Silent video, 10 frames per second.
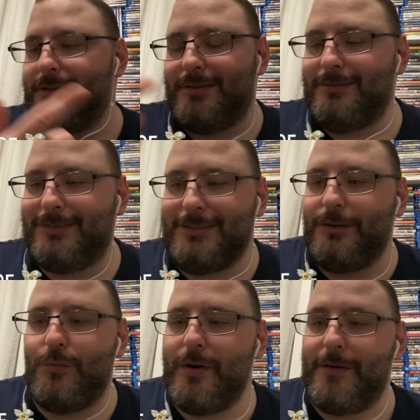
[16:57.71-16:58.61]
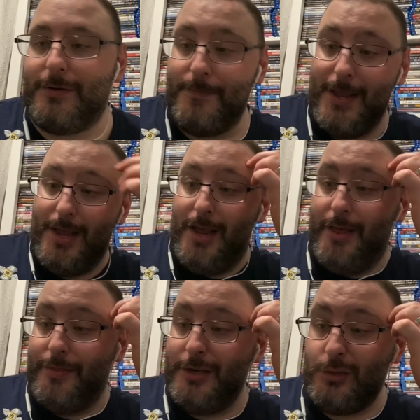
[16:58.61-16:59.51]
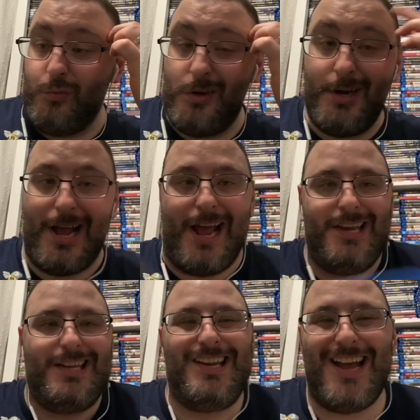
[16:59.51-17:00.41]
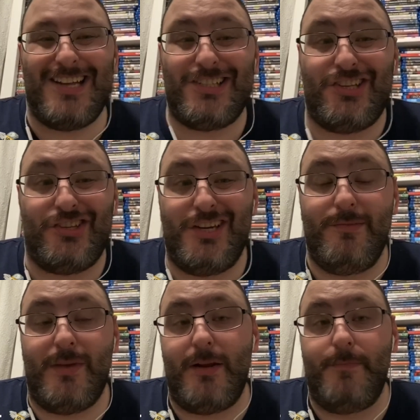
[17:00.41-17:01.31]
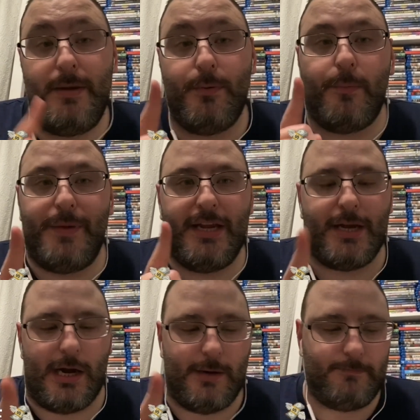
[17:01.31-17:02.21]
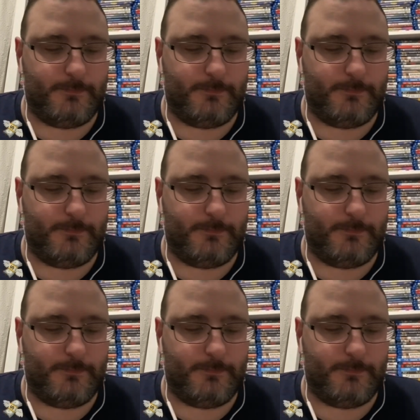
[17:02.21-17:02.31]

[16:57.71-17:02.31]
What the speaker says: So it's like, whatever. This one I did not see many people pick up.